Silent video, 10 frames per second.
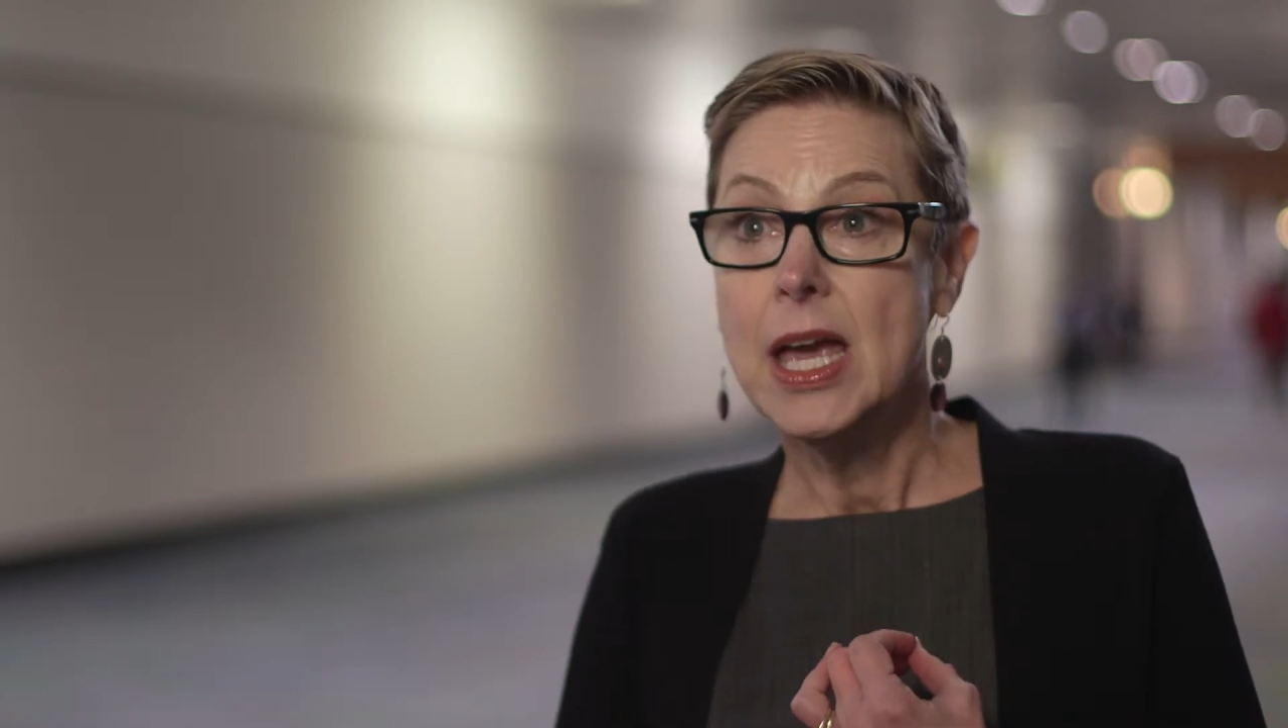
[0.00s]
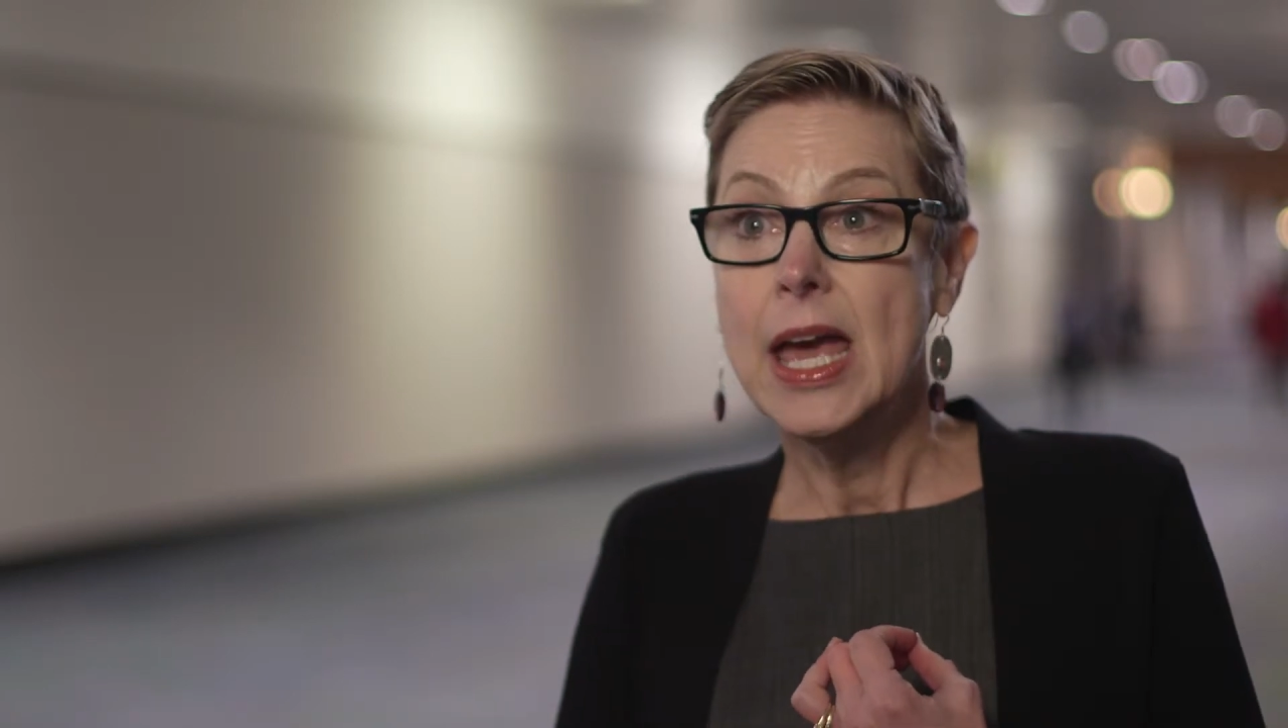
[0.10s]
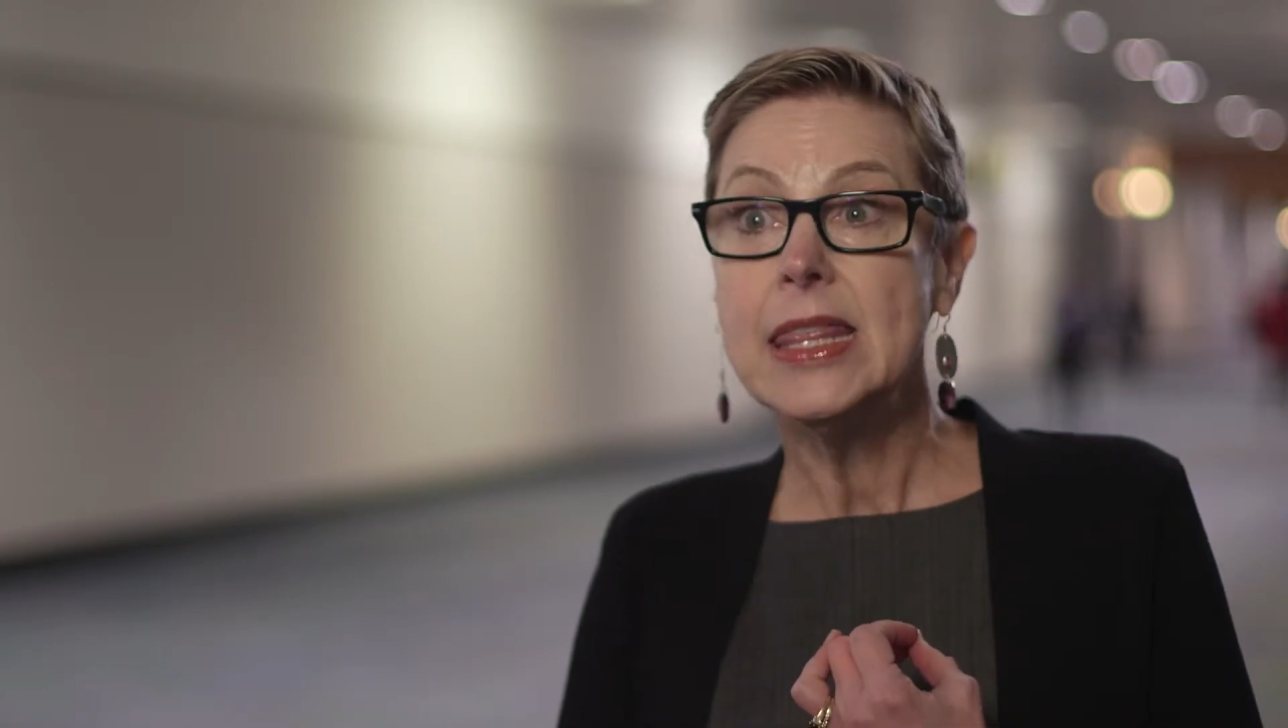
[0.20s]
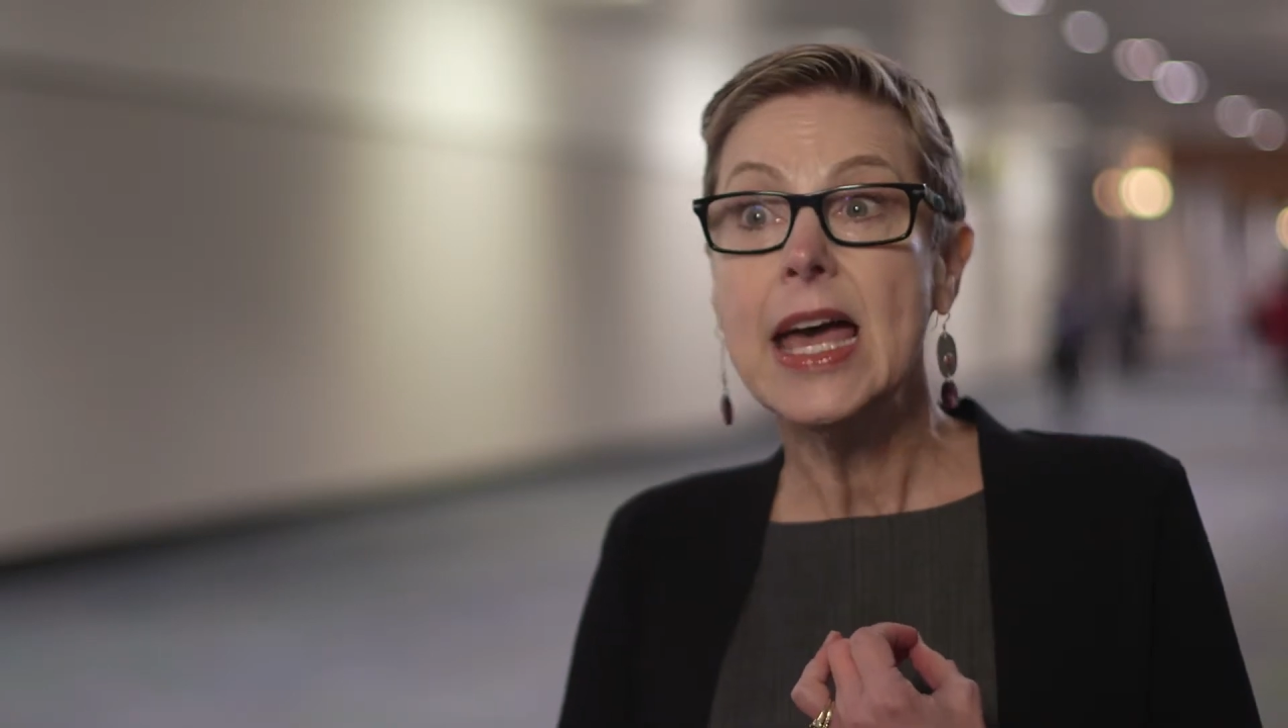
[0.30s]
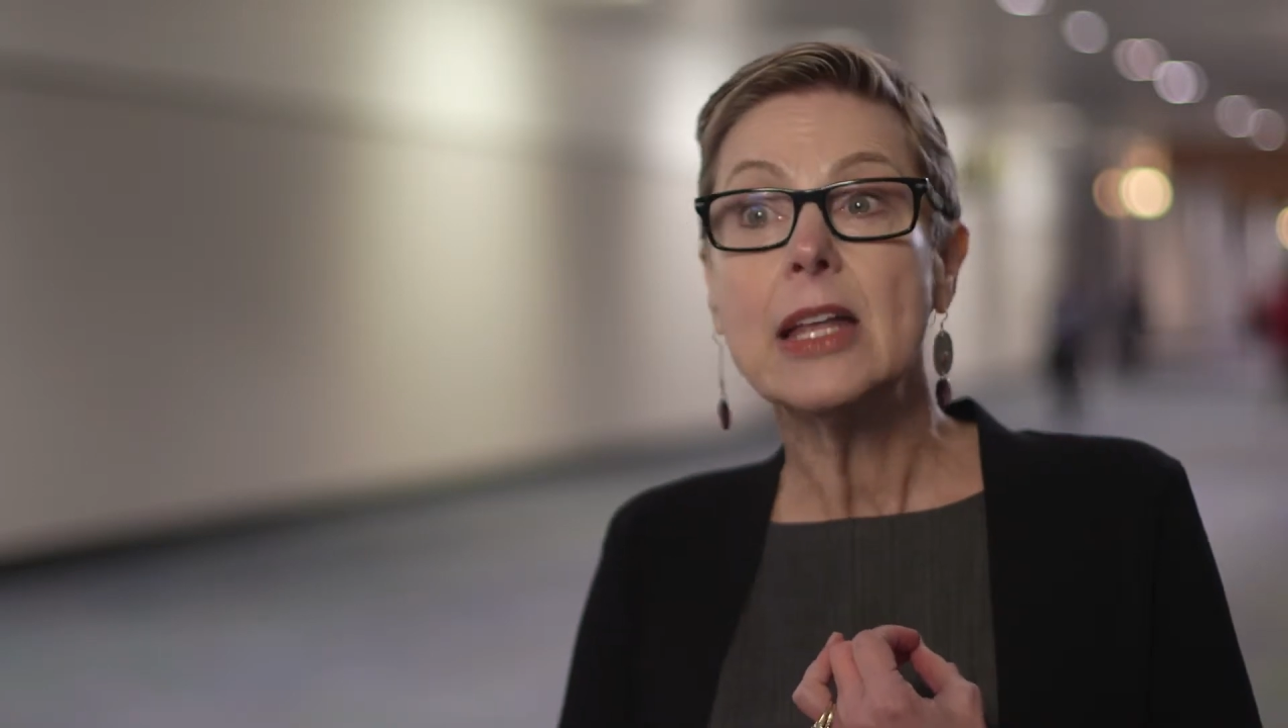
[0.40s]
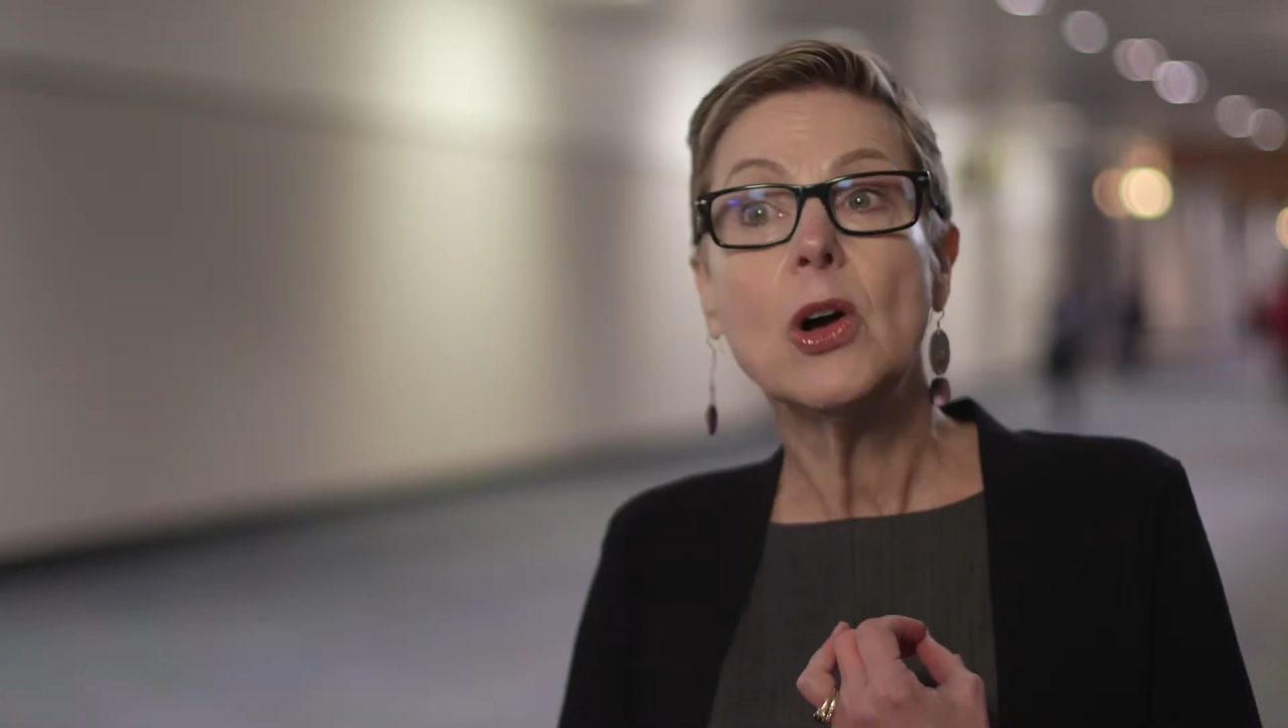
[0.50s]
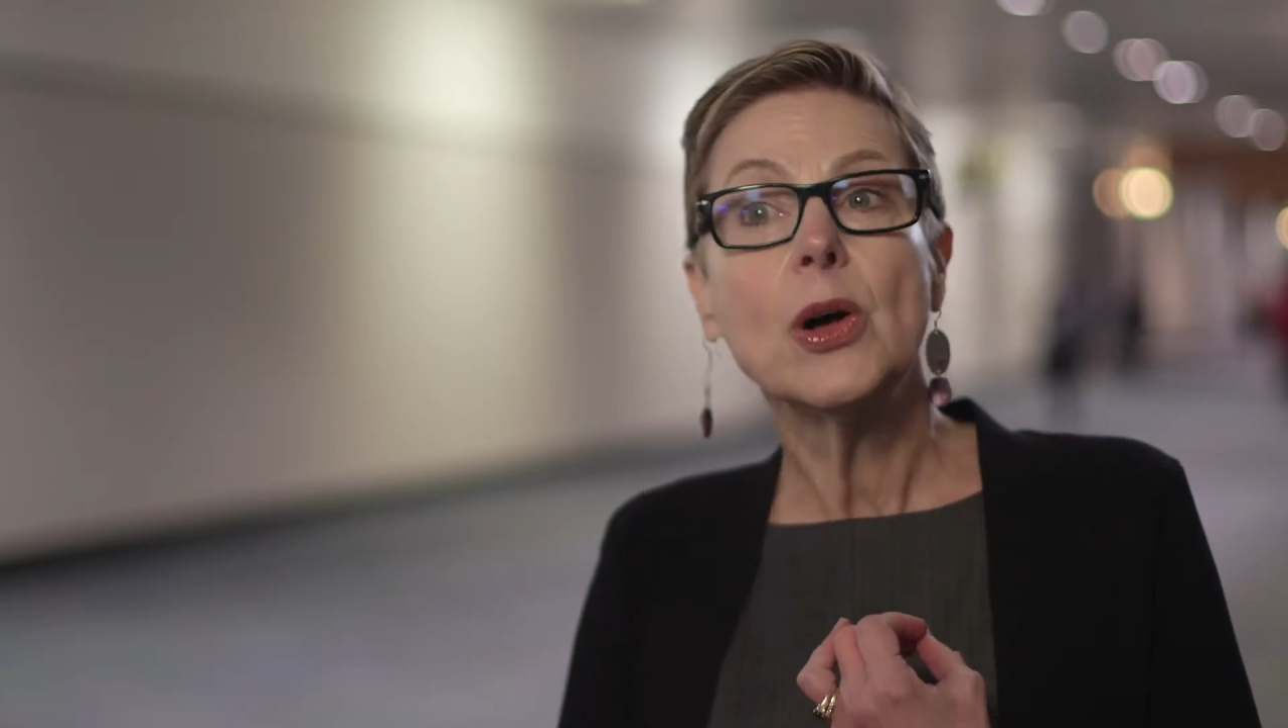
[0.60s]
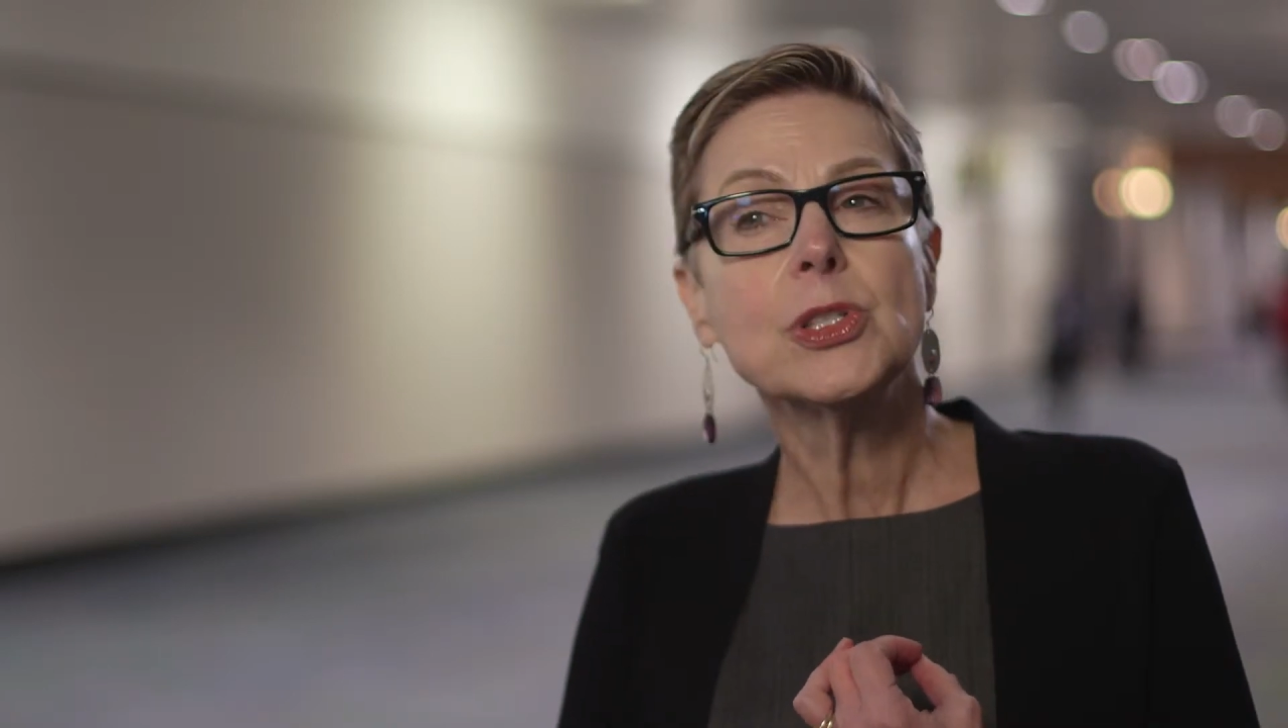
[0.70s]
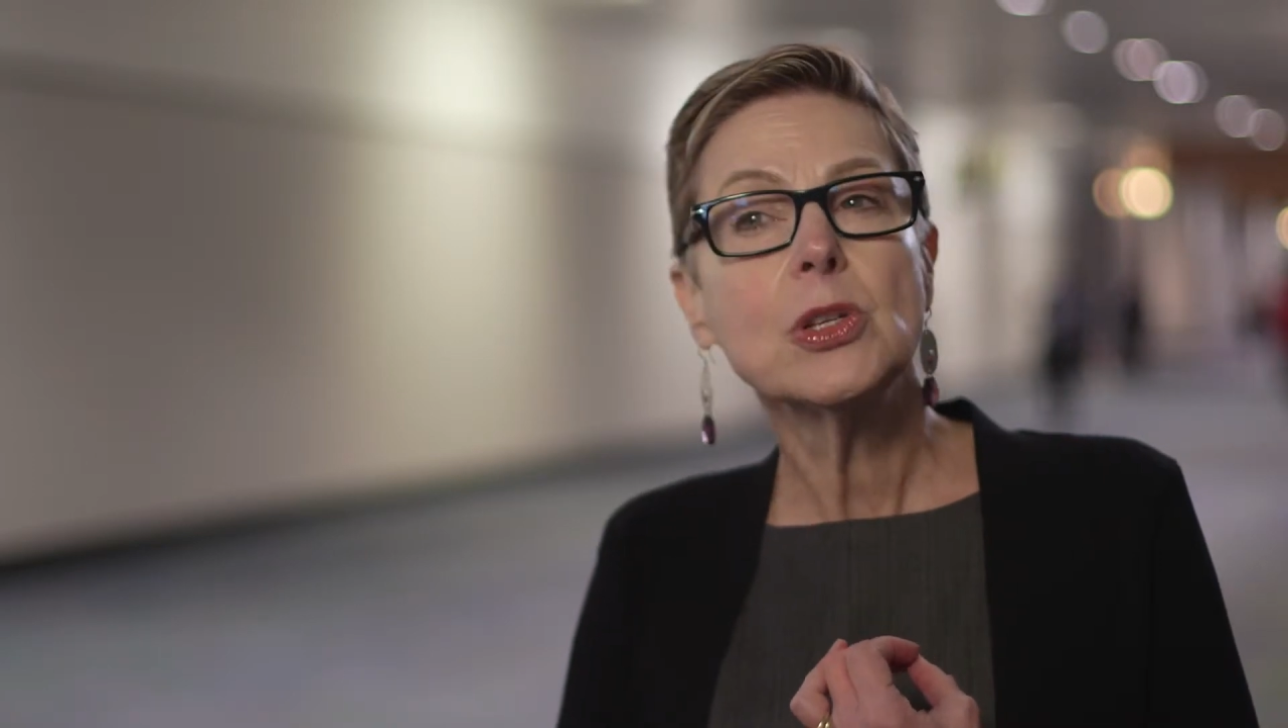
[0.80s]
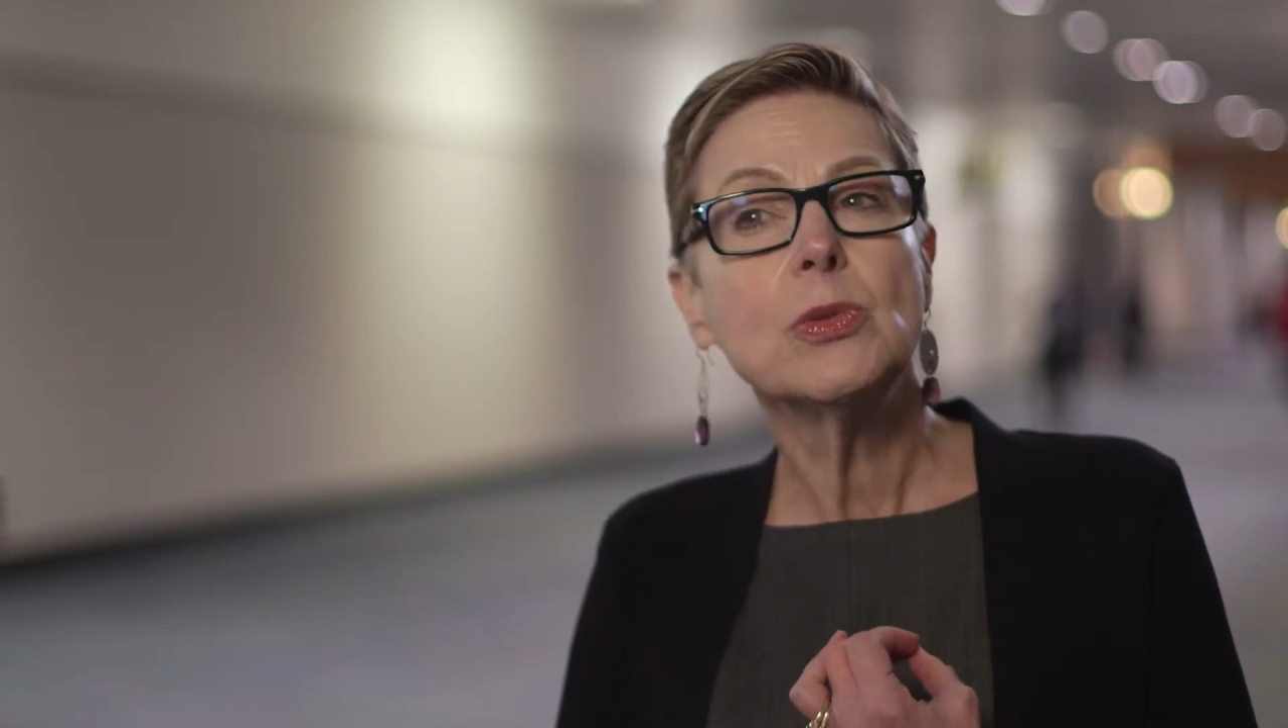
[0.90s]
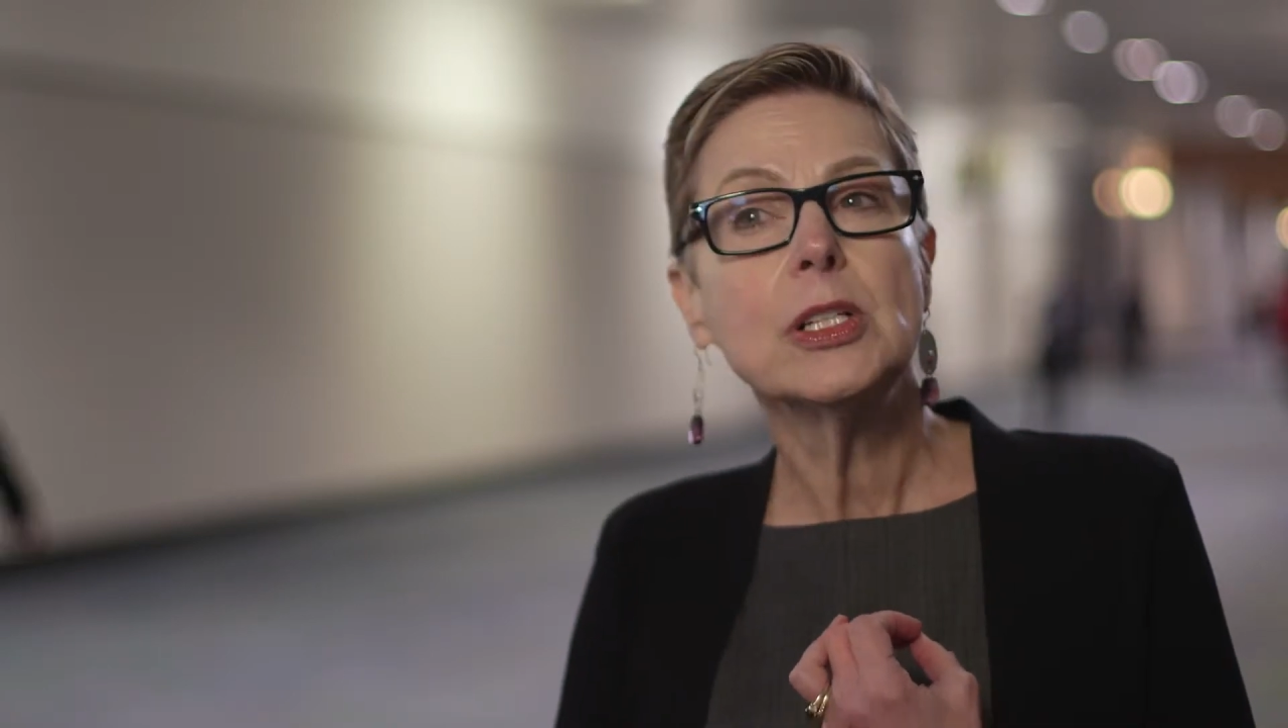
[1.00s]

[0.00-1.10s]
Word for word: and that also